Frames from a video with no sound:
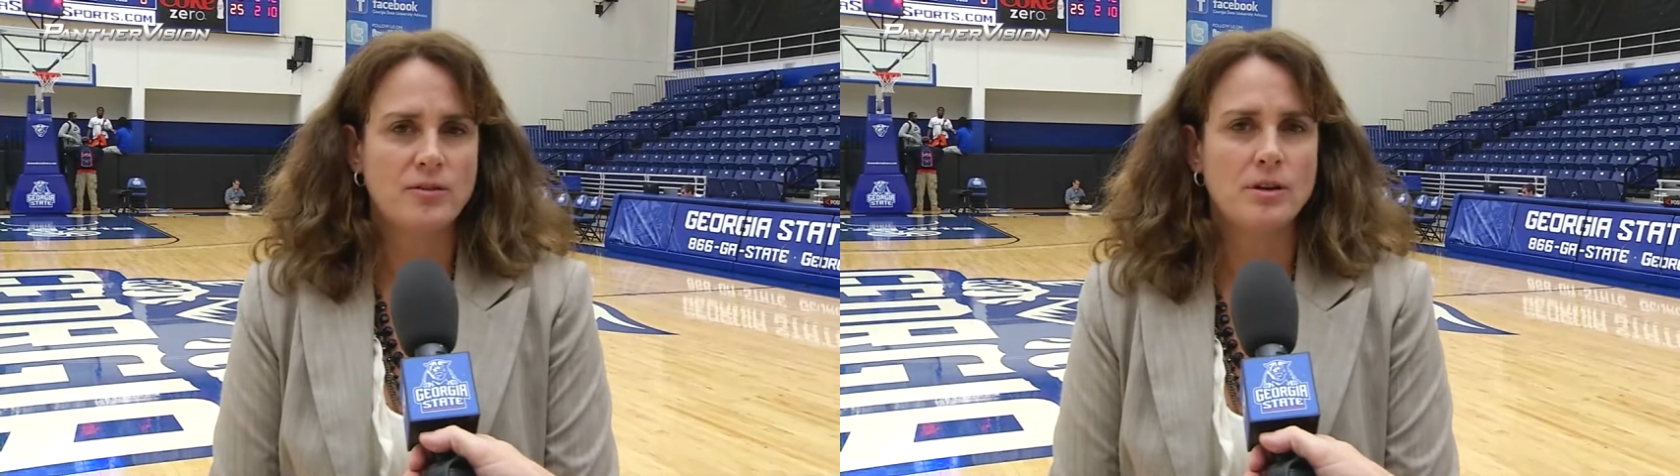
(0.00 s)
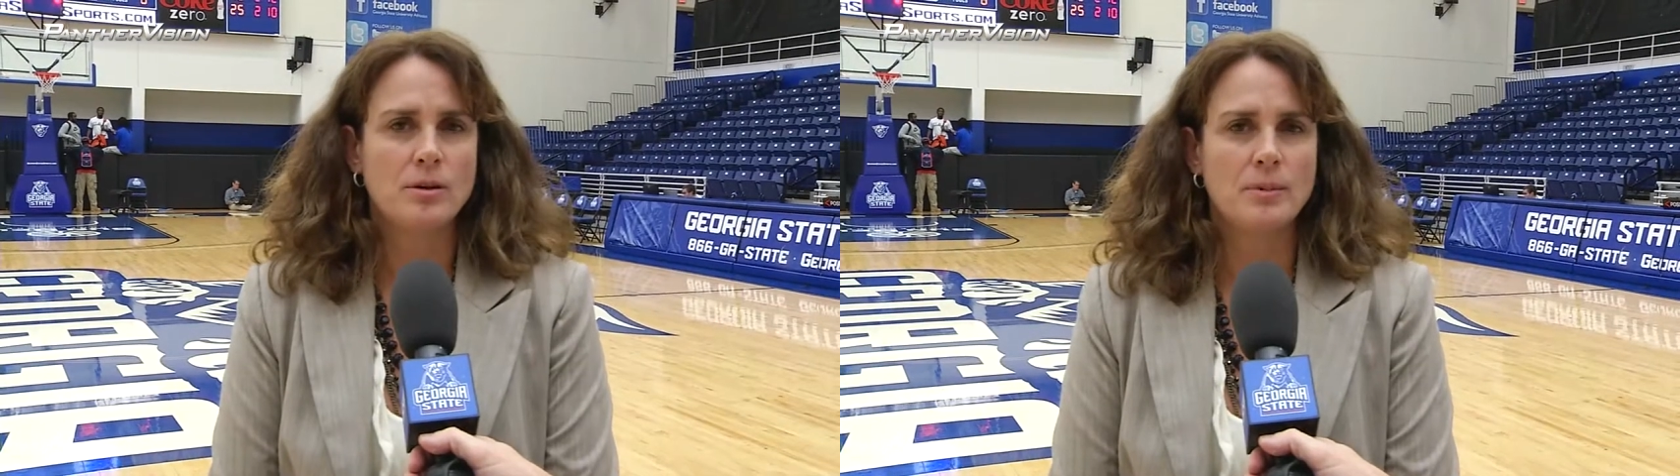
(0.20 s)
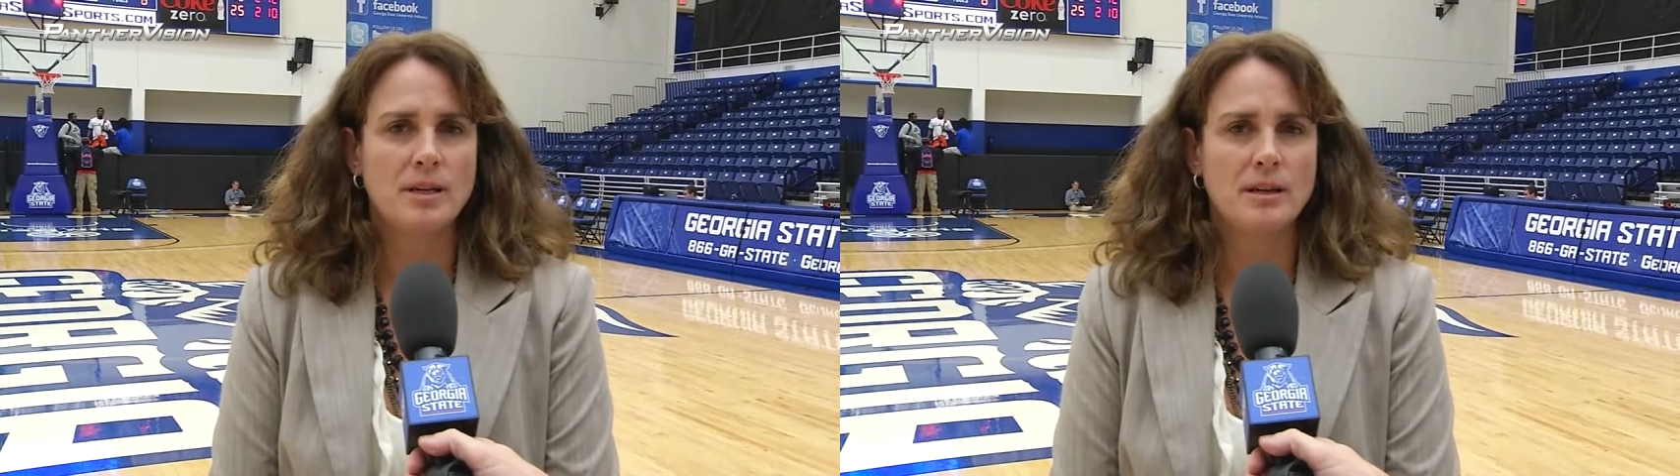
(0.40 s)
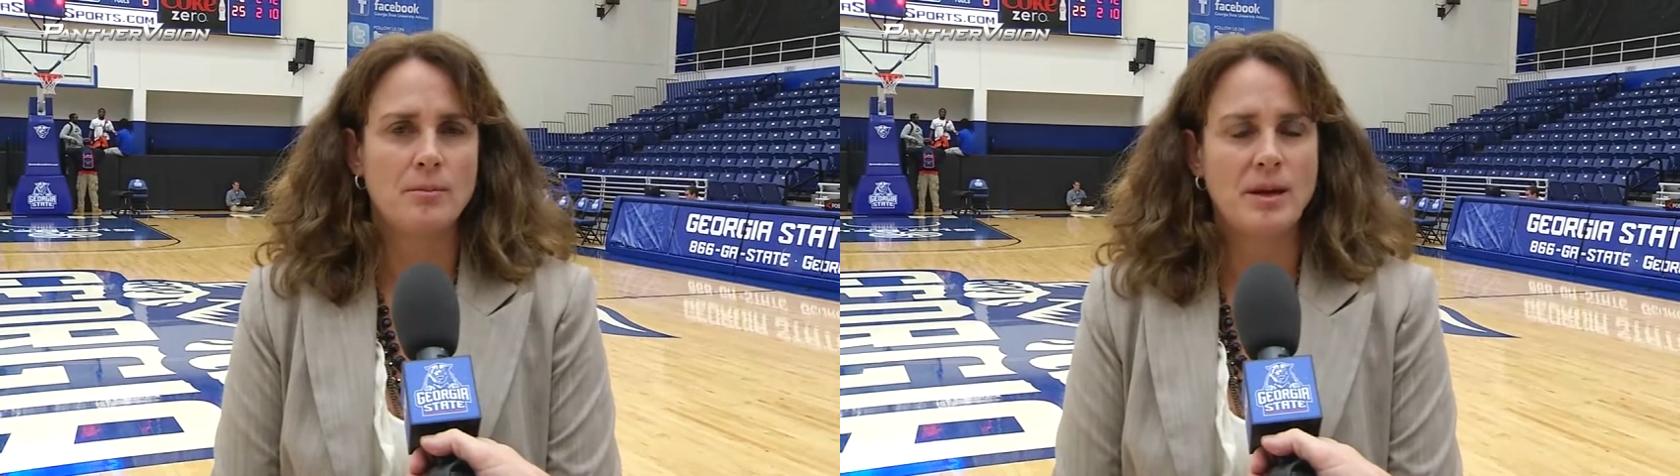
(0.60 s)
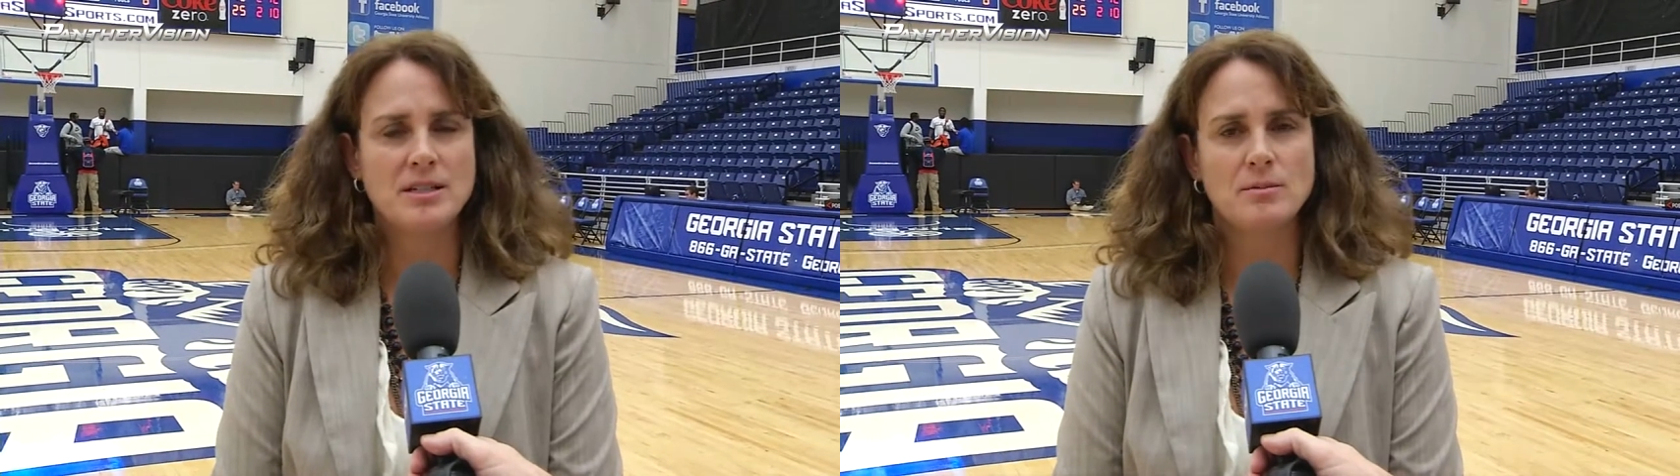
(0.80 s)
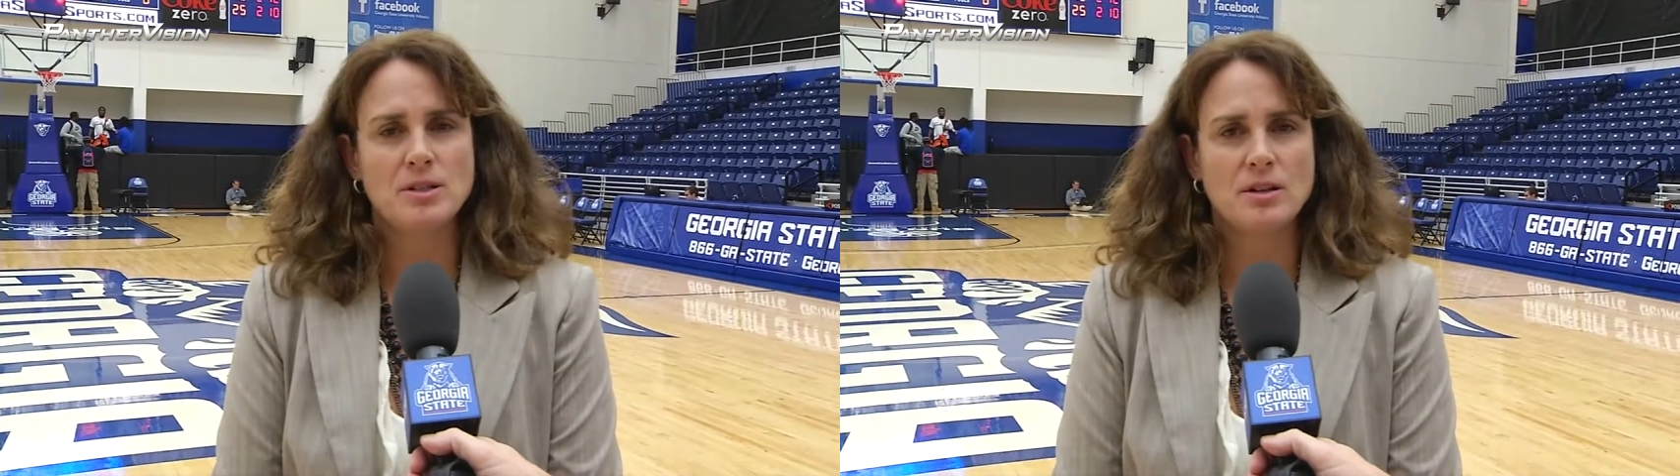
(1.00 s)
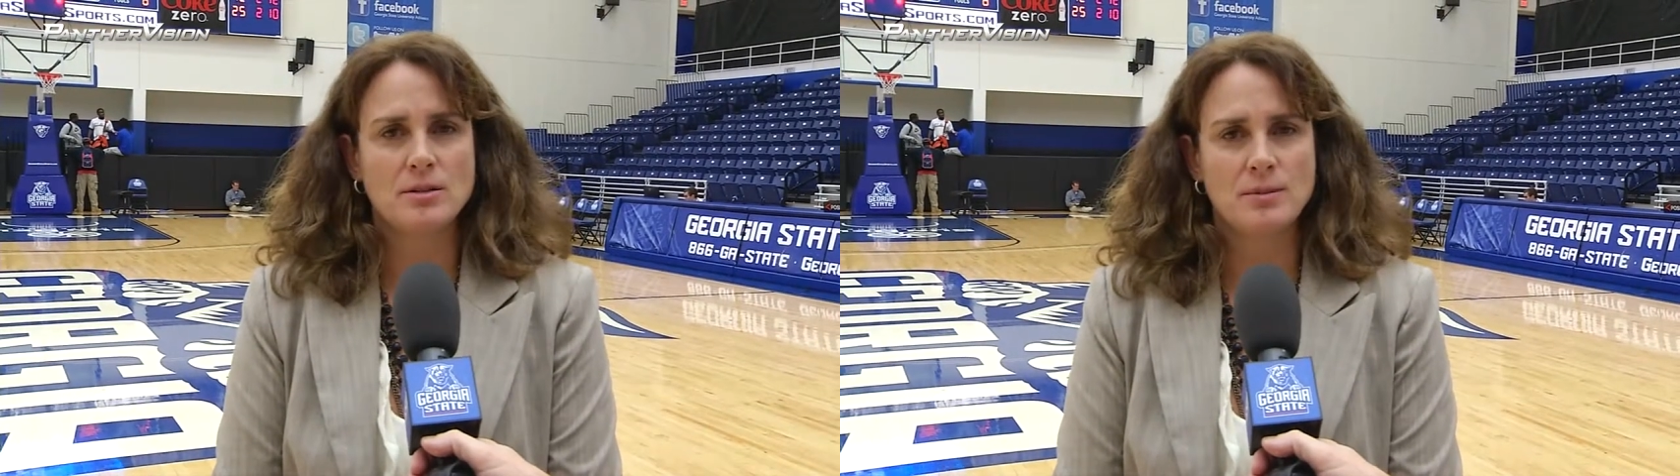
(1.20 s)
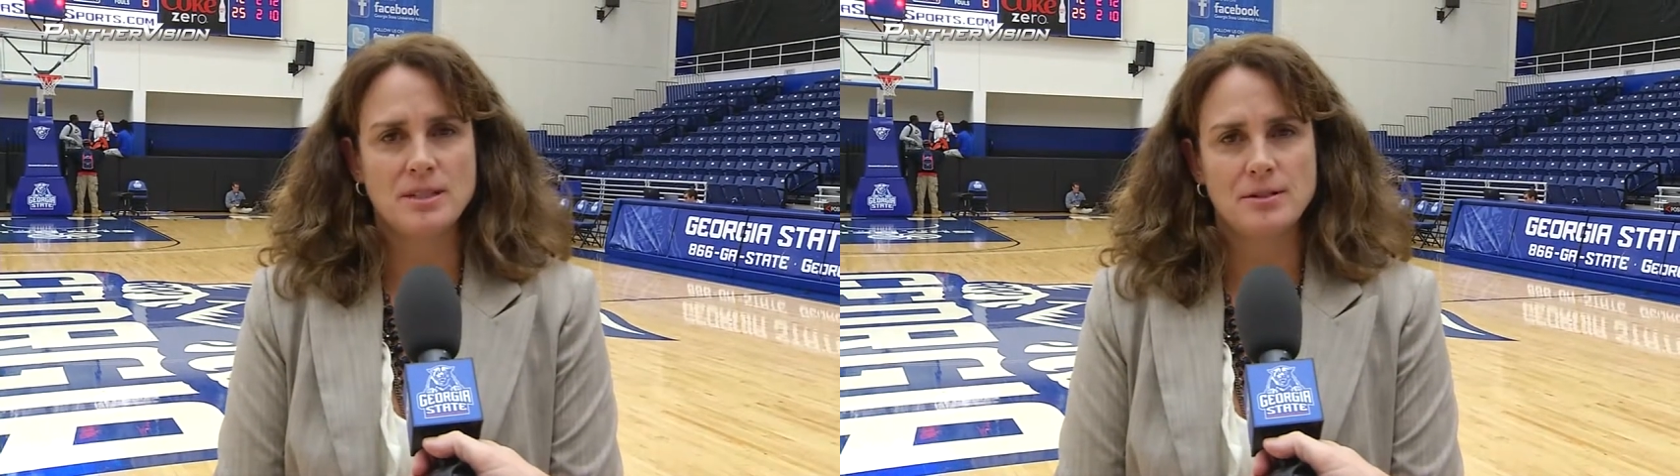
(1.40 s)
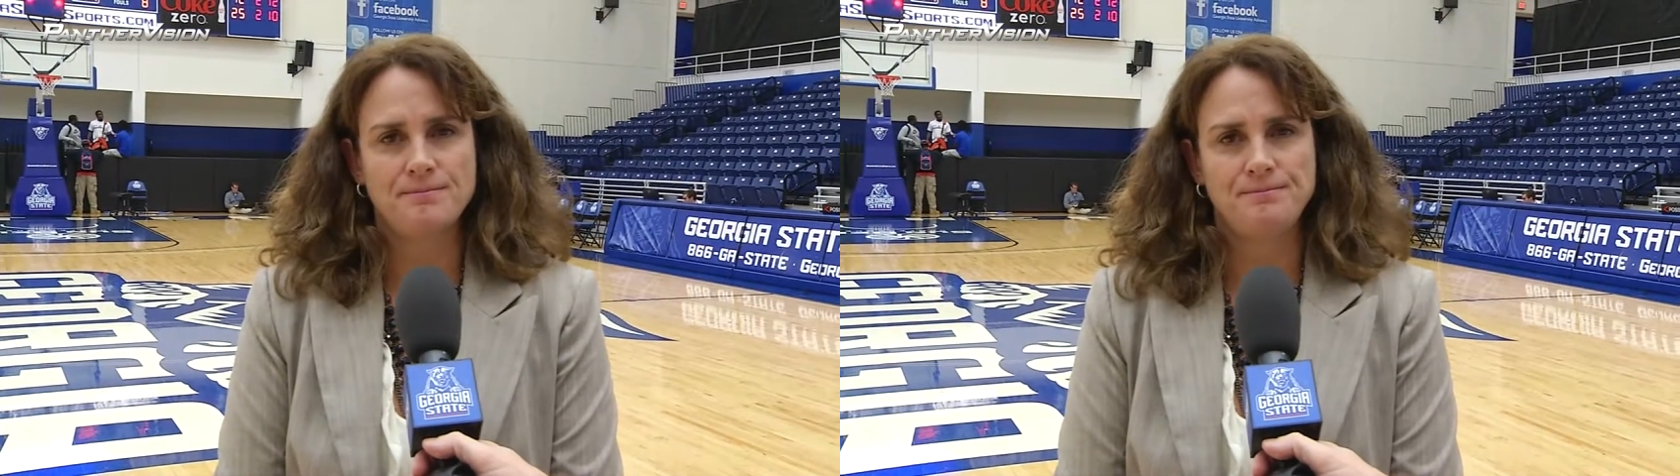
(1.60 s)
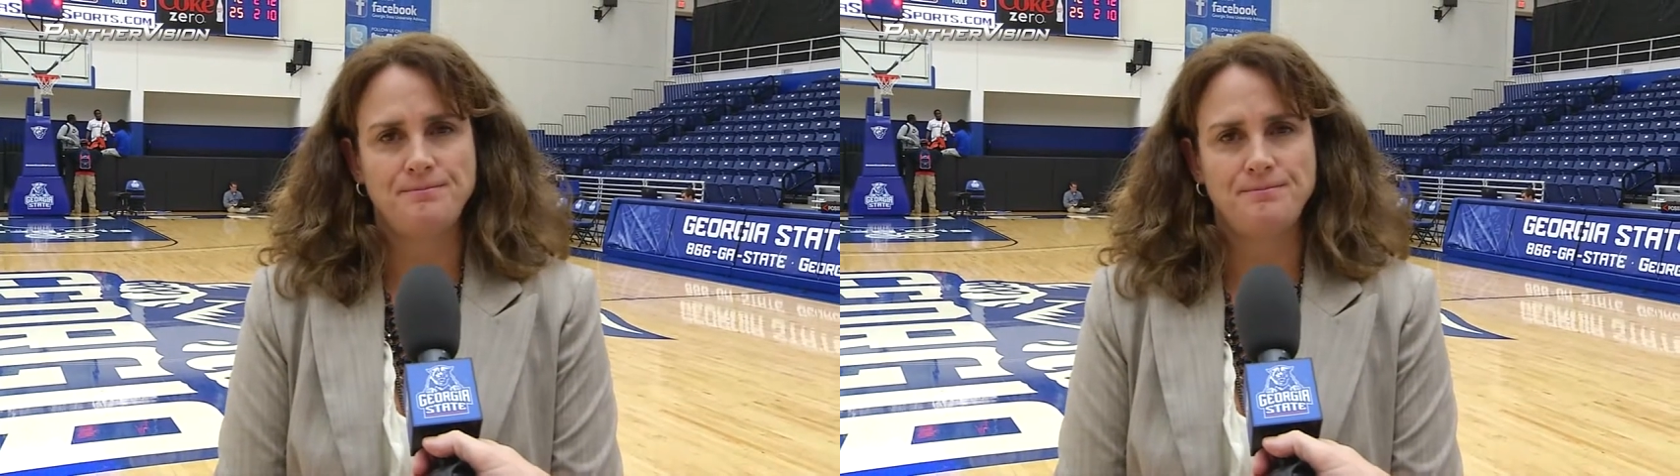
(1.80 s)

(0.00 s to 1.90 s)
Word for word: film and, and make some adjustments.